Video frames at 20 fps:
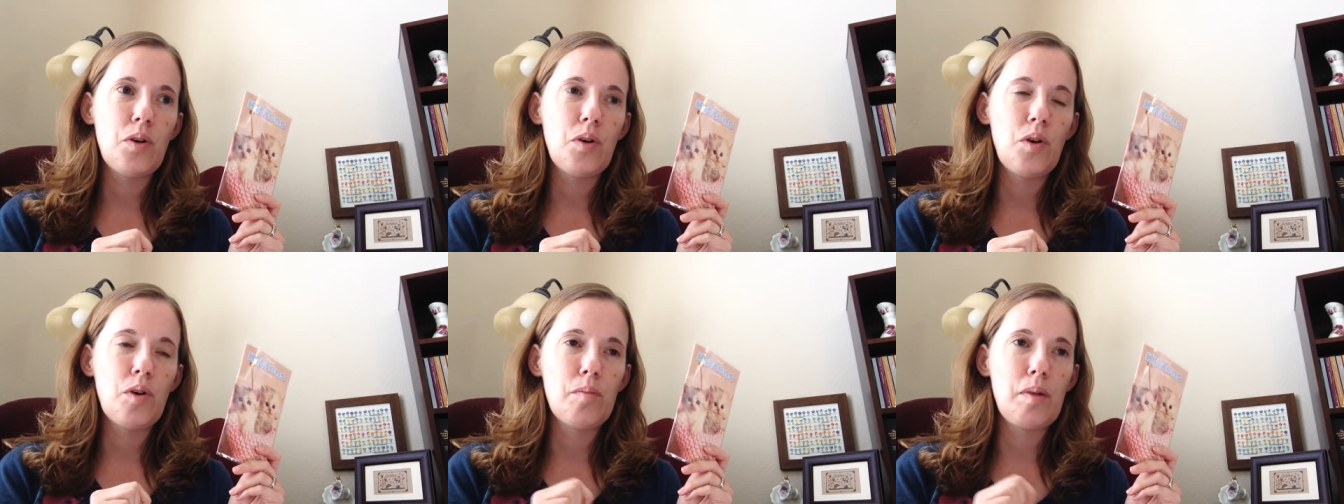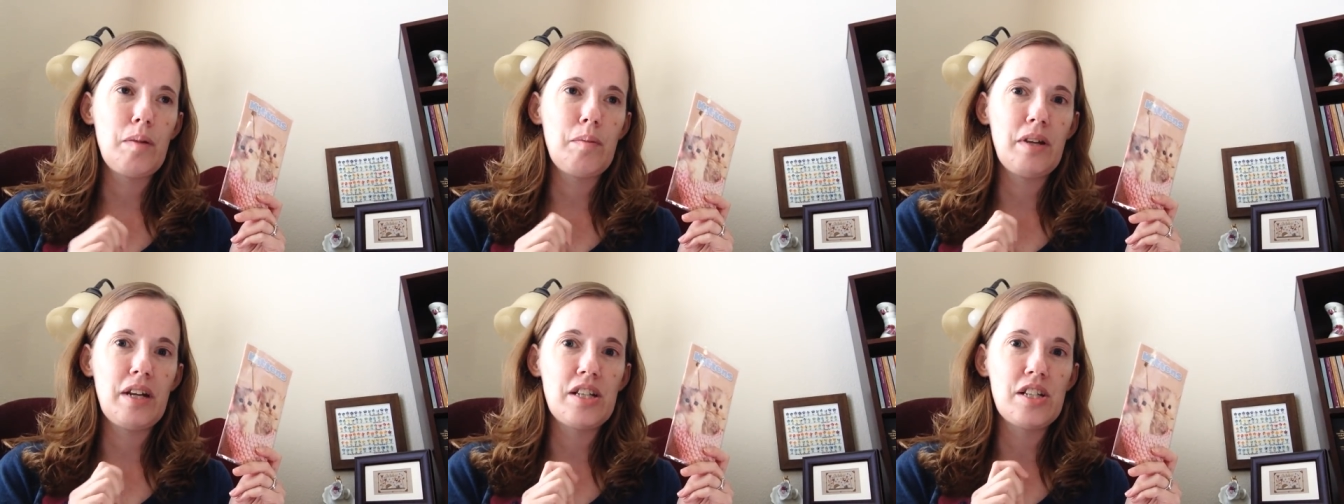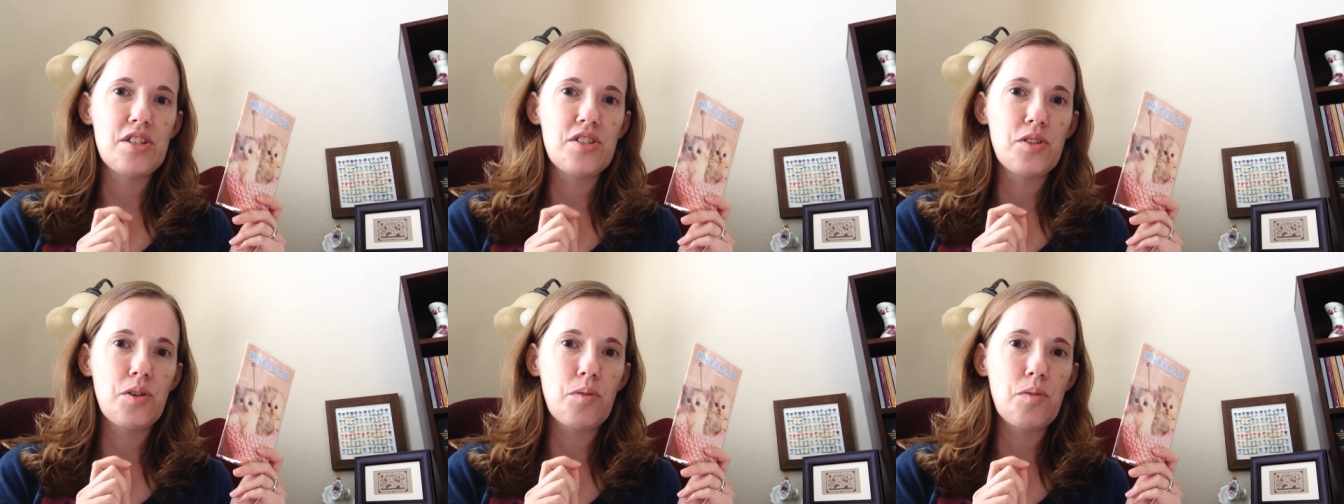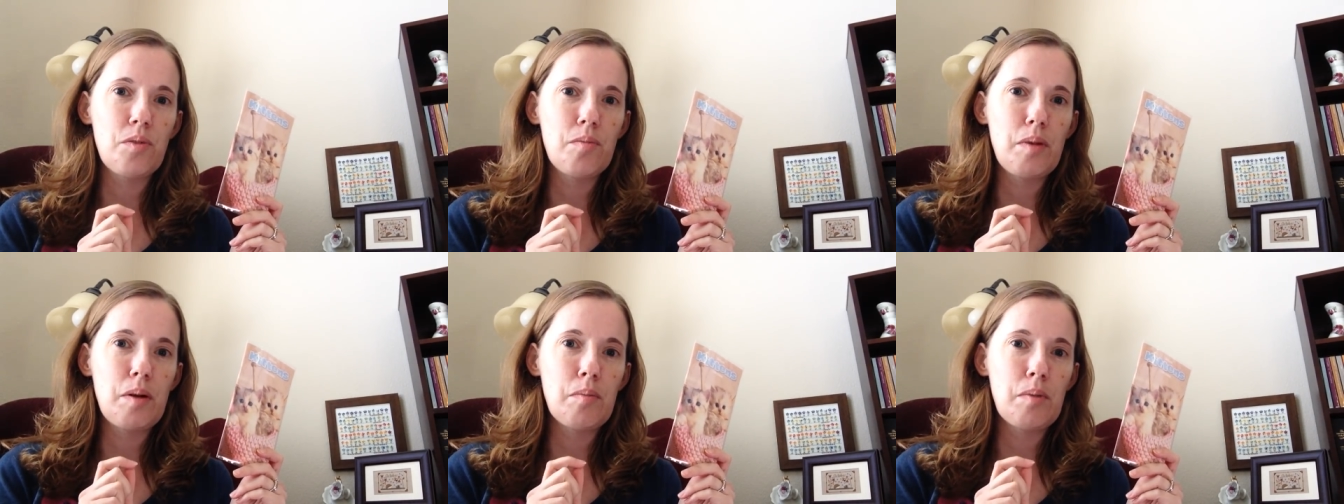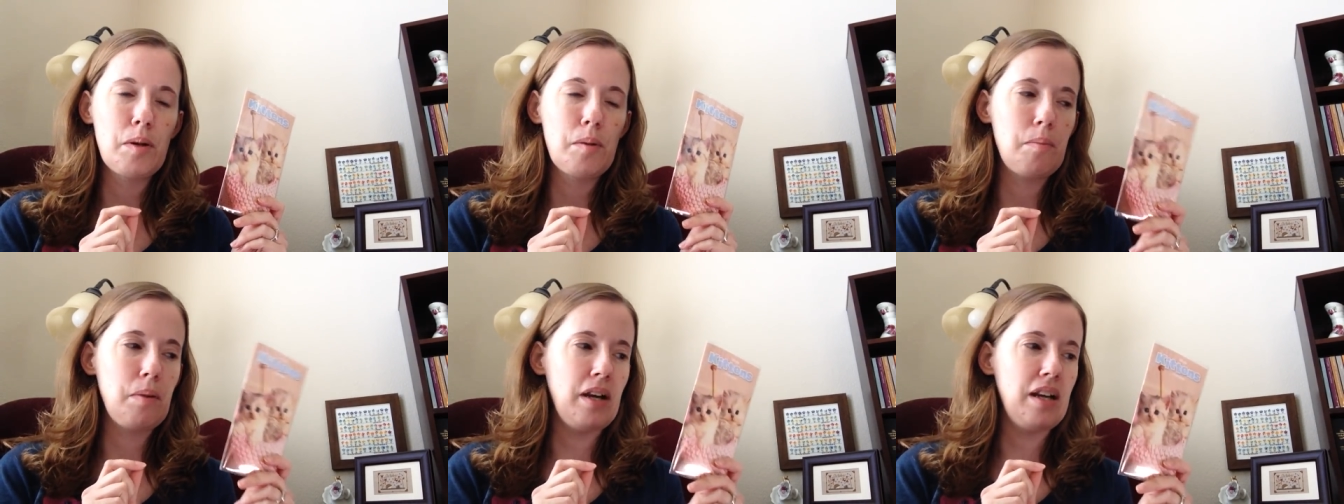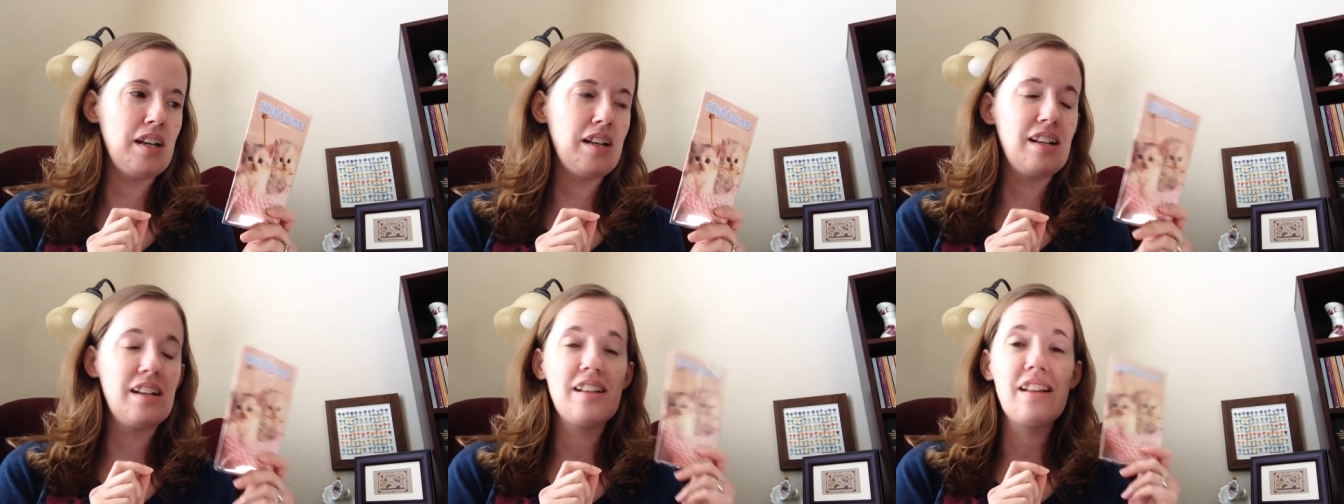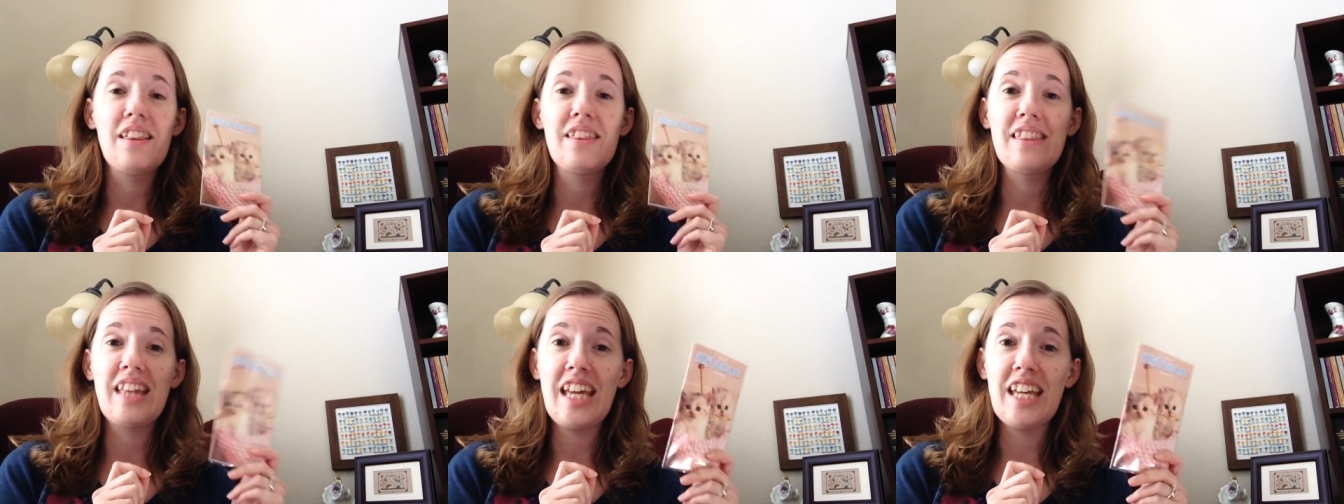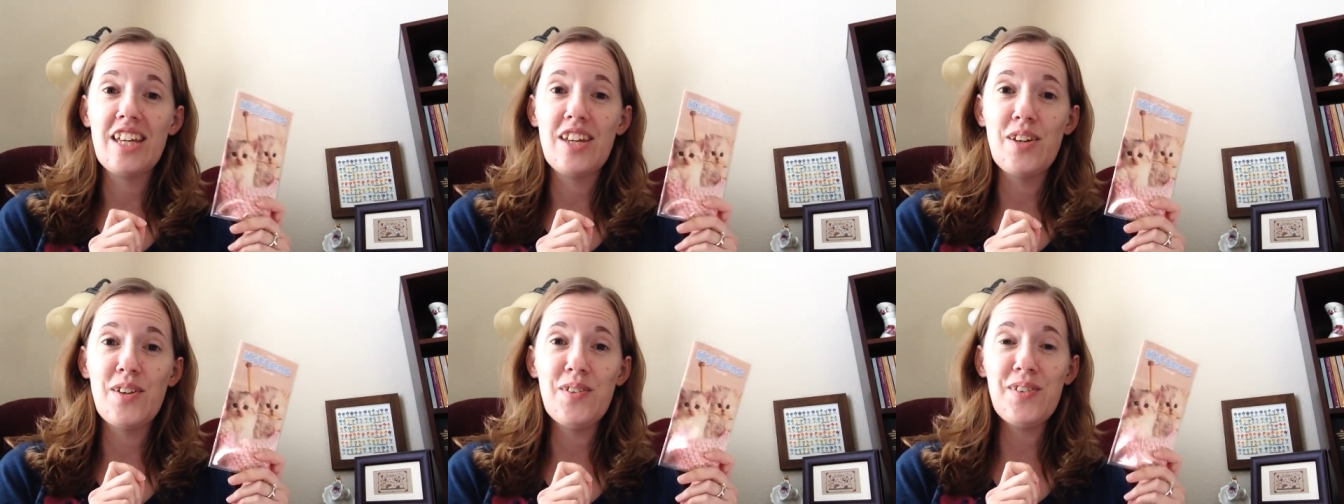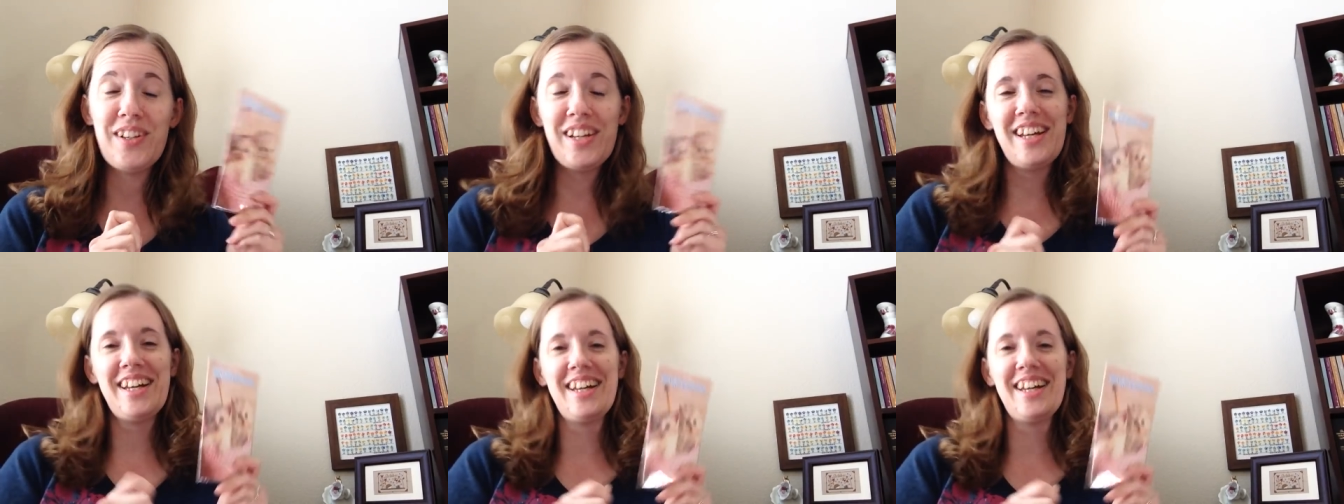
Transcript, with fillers: or maybe I just don't remember, but thank you.